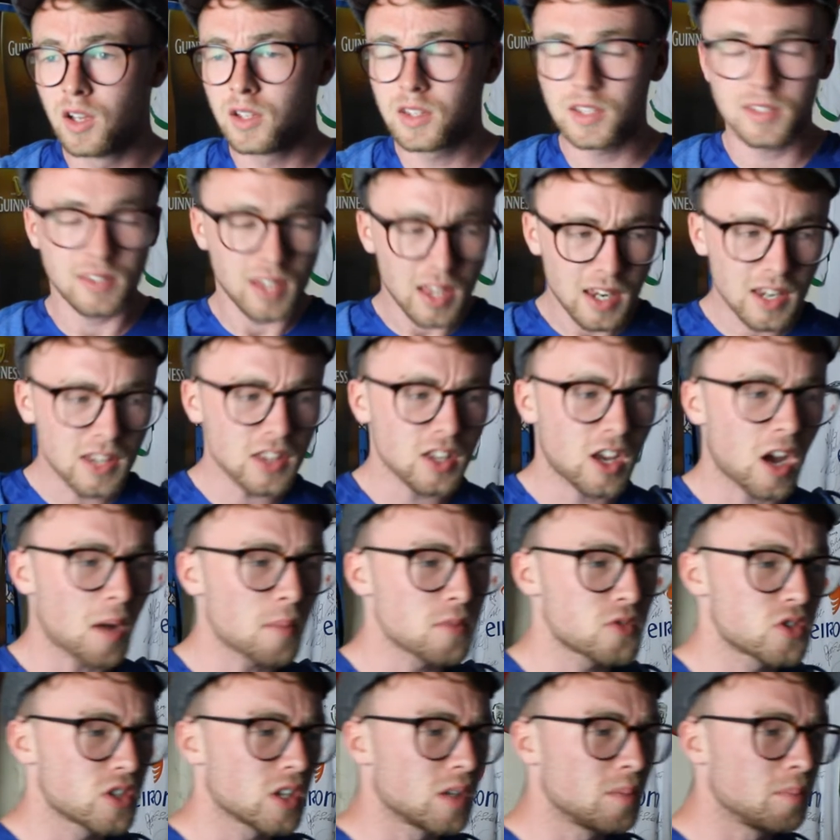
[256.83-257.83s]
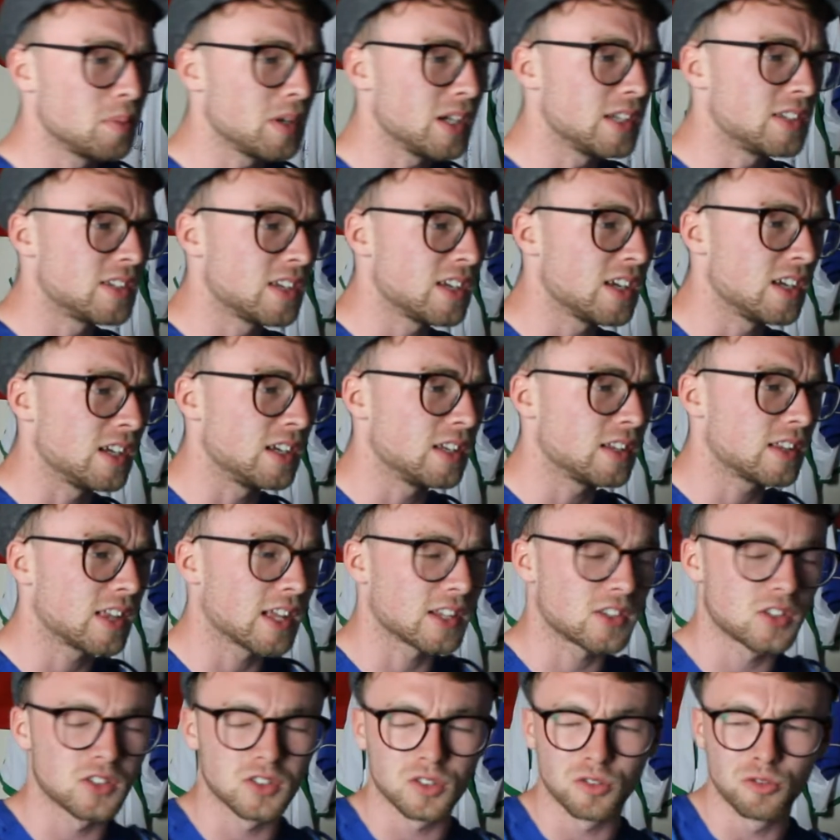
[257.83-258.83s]
They said in the commentary on BT
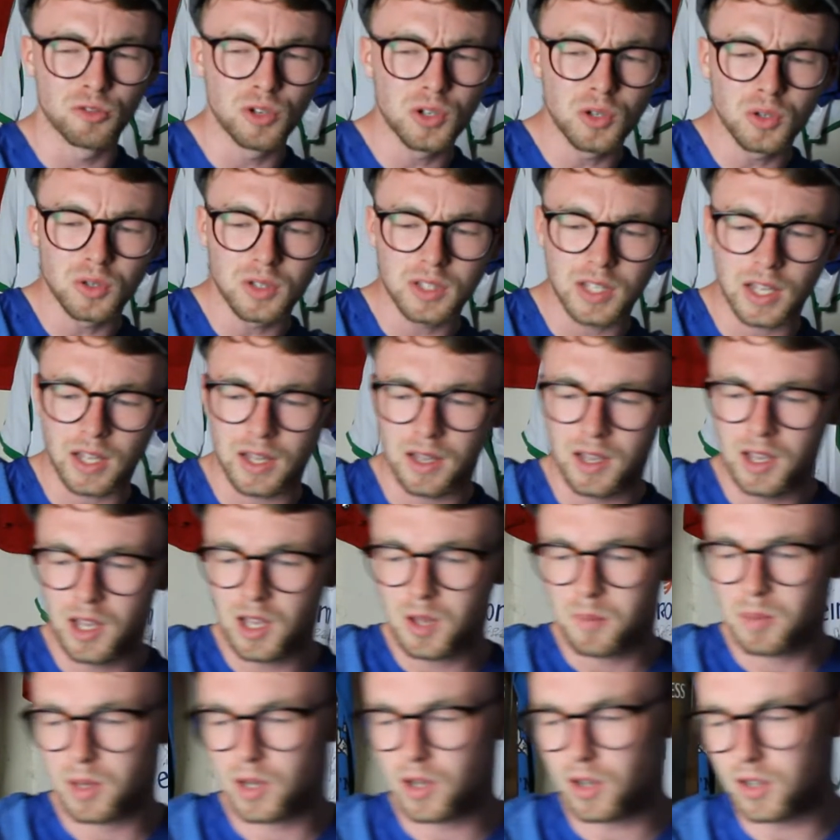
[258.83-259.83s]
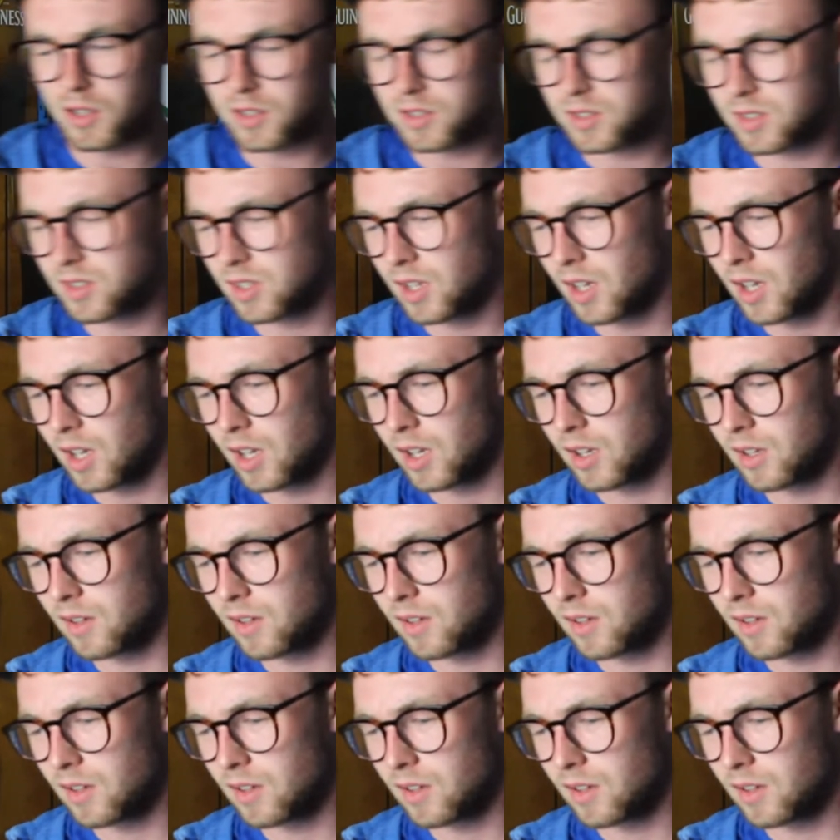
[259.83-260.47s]
that there's a rule that because,